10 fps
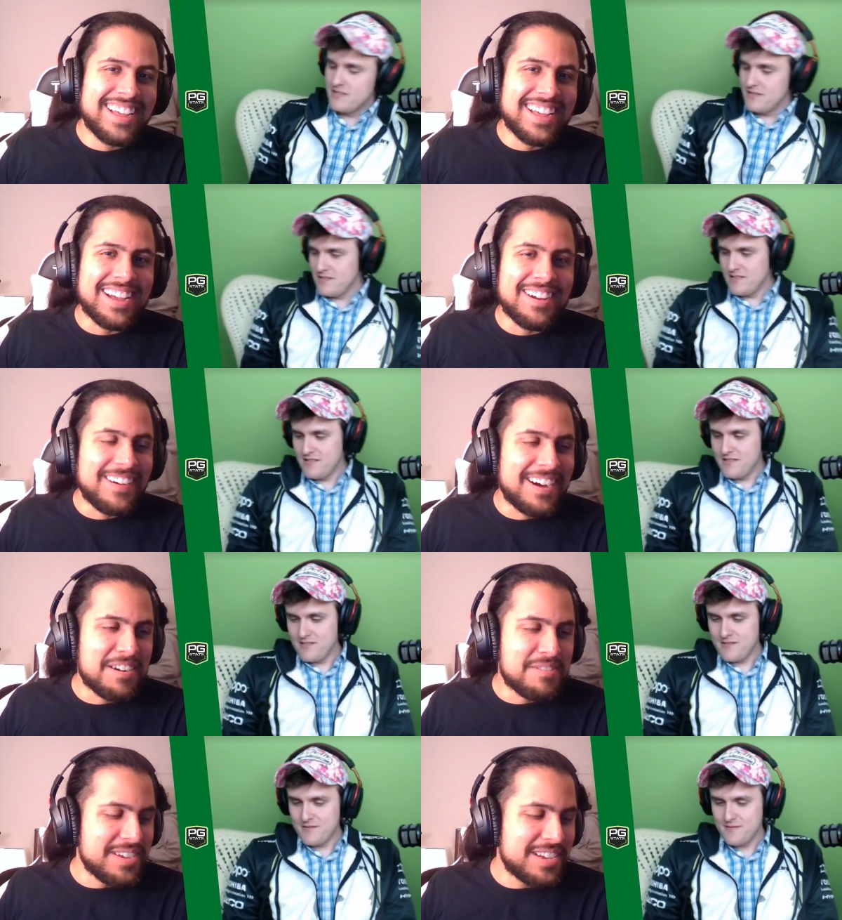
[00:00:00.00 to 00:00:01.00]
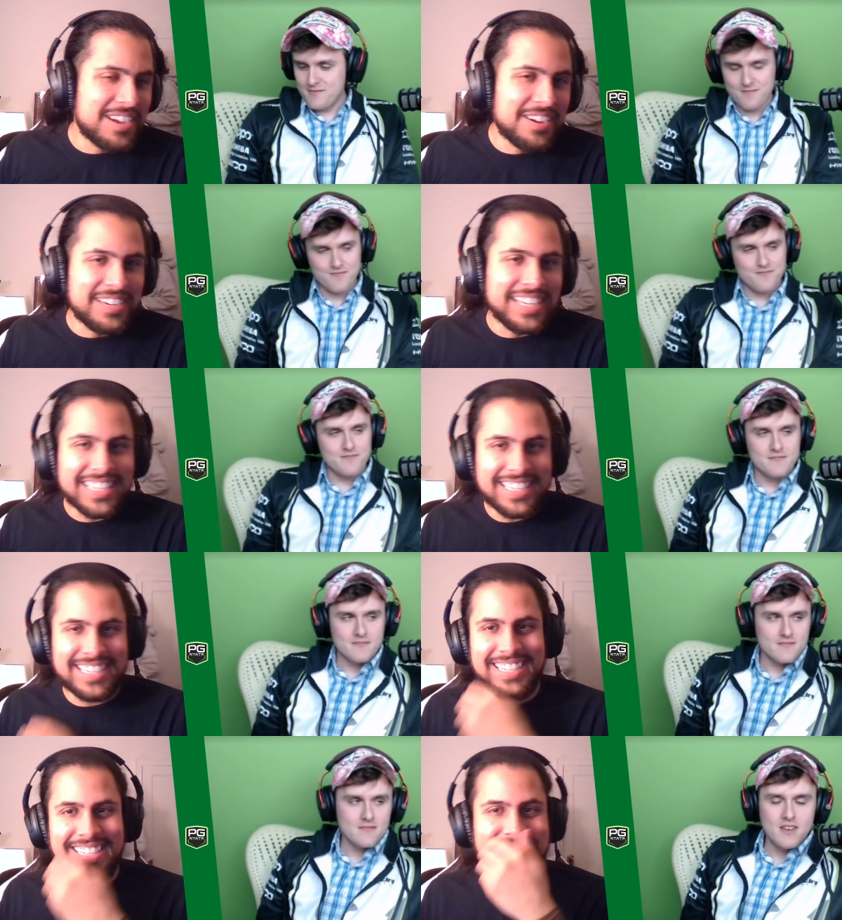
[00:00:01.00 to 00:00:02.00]
Speaker 1: How are we, Coney?
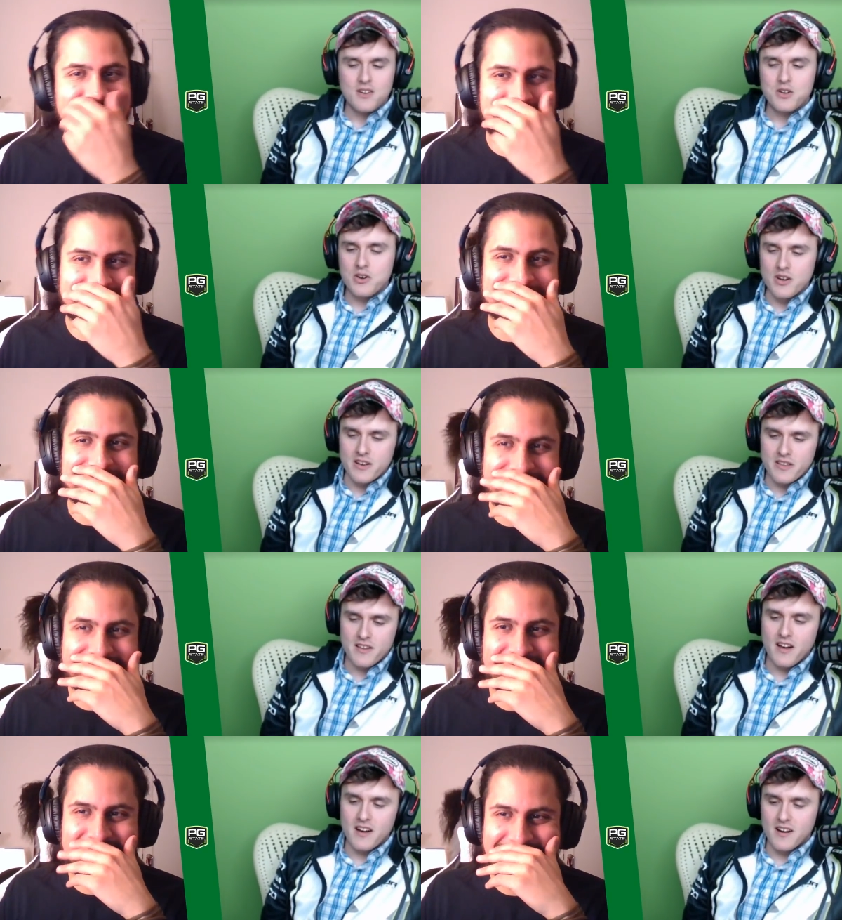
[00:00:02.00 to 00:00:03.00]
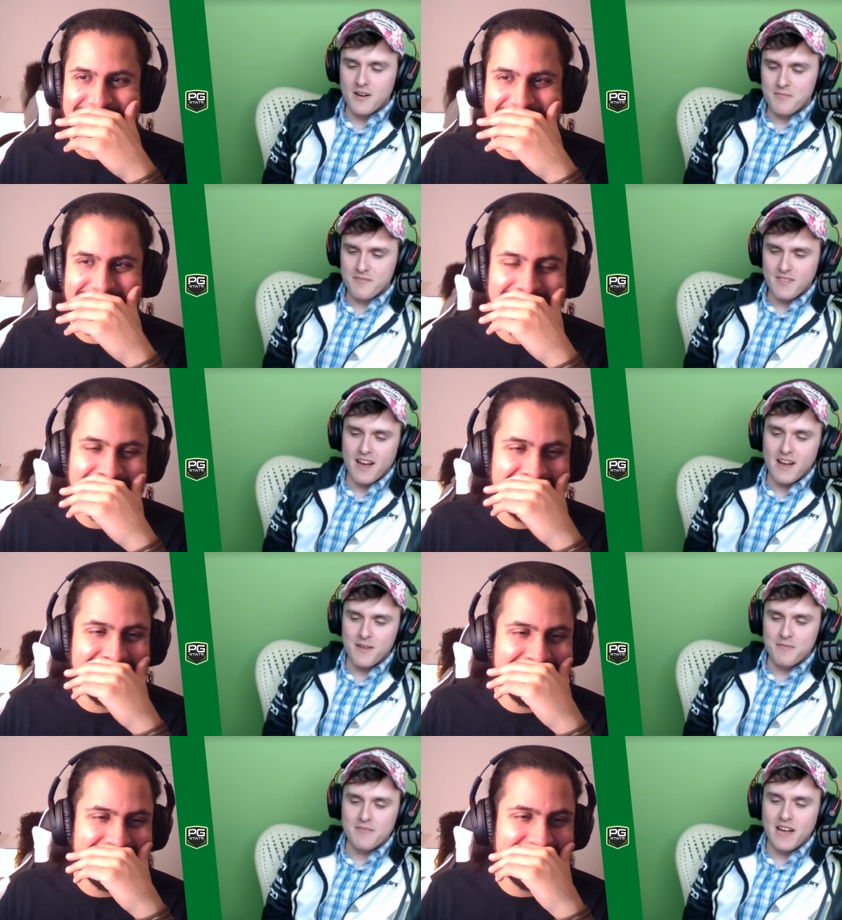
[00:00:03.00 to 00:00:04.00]
Speaker 2: Good. Um,
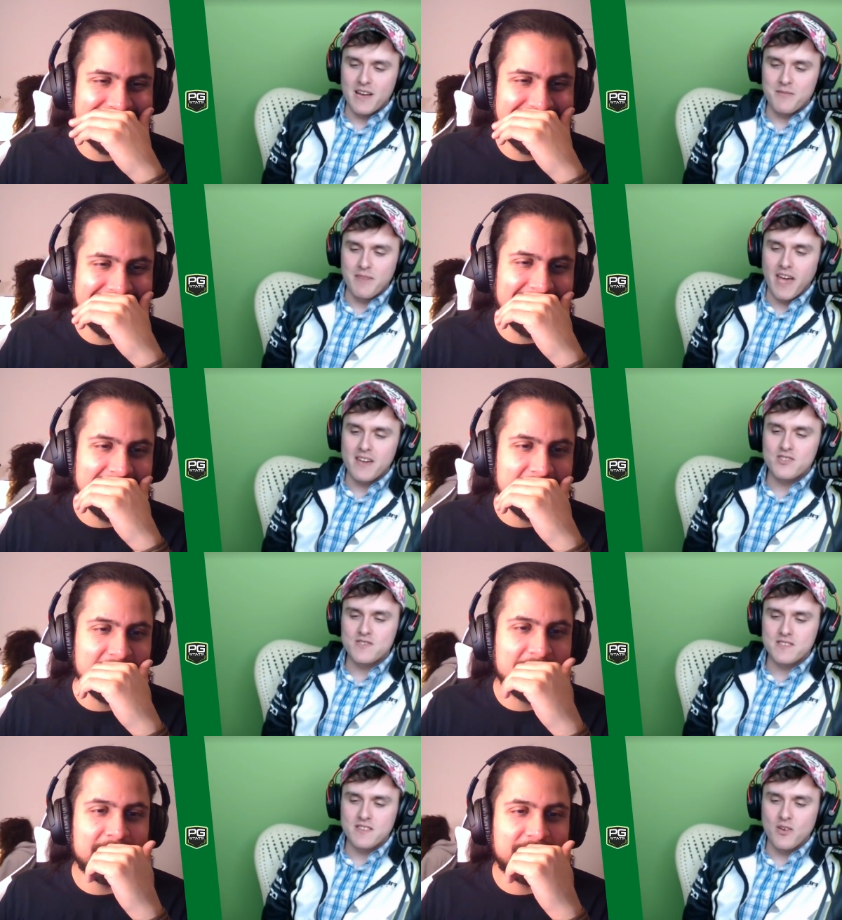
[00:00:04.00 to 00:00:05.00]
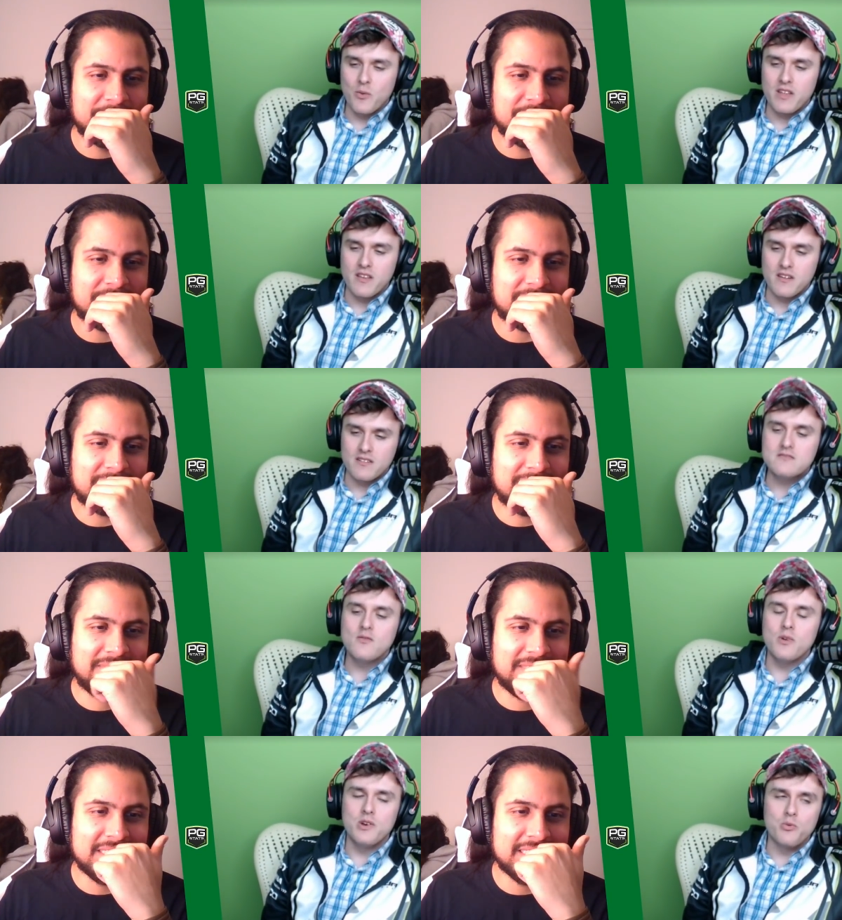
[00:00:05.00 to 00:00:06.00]
I'm I'm anxiously awaiting
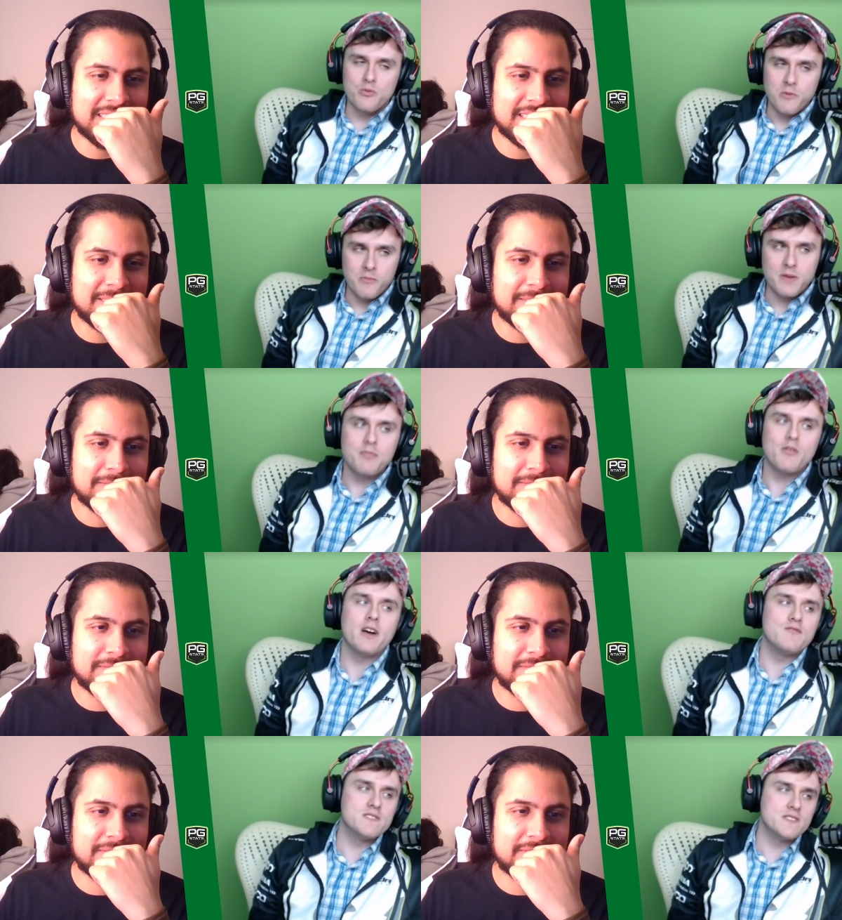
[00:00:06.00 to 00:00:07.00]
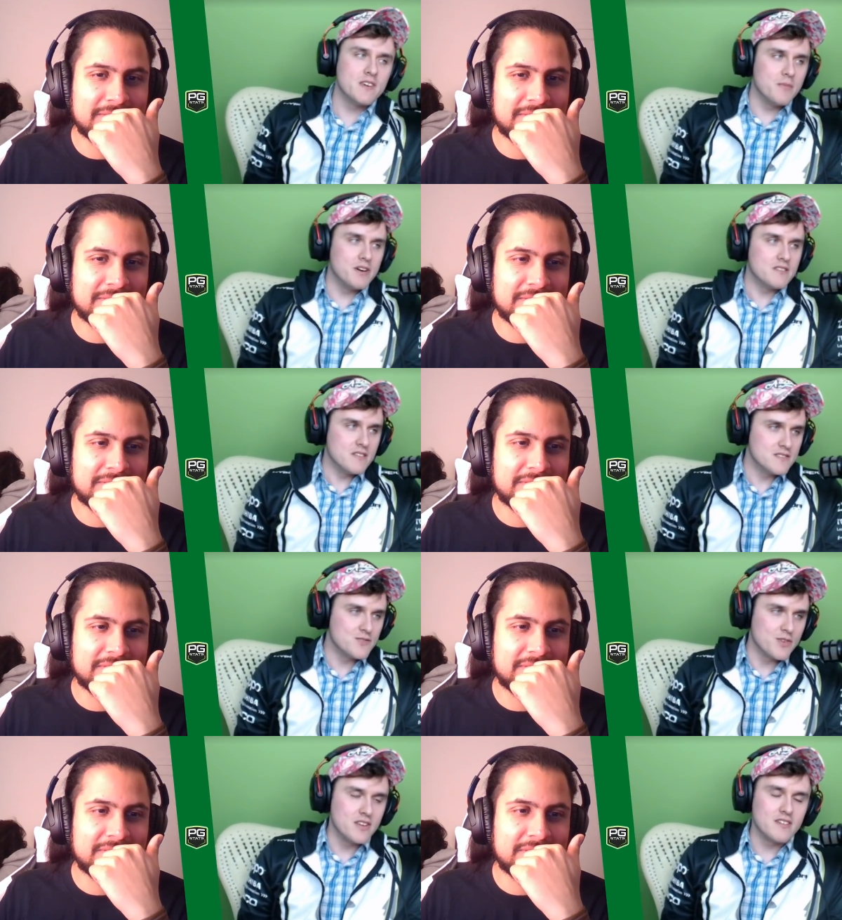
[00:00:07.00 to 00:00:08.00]
what normal people have to say about Death
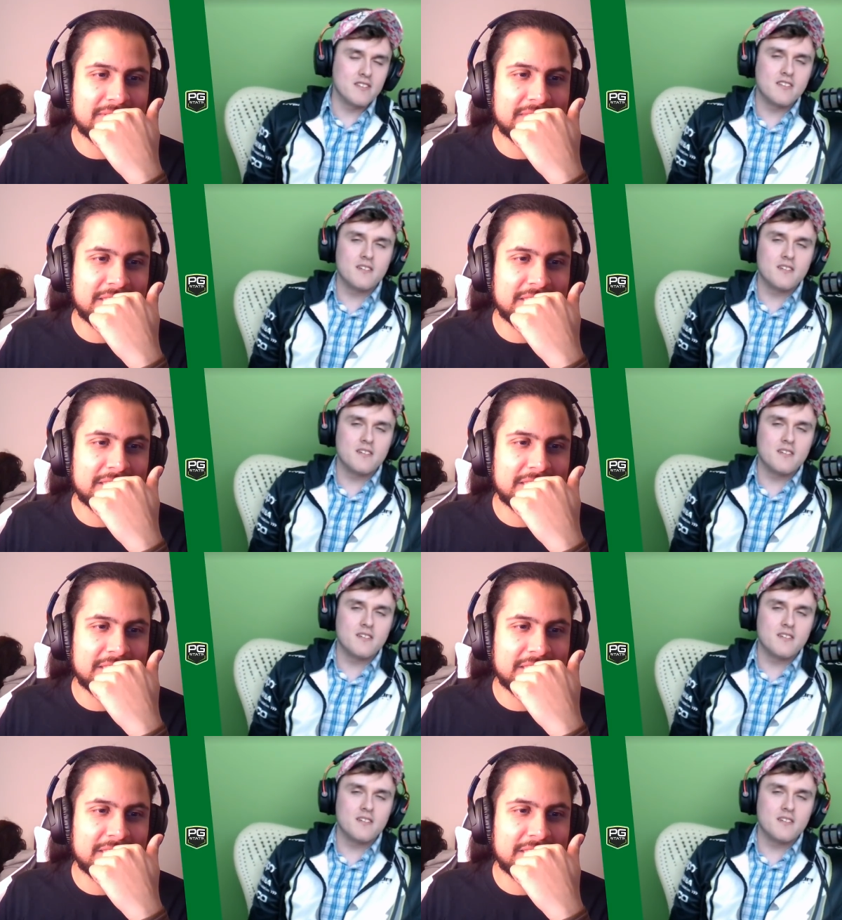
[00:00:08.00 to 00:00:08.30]
Stranding. It